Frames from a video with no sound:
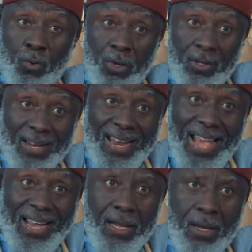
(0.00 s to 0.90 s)
you will not
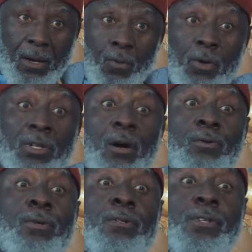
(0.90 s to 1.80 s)
like what
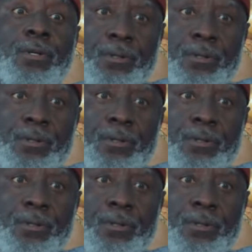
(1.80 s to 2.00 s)
I'll do to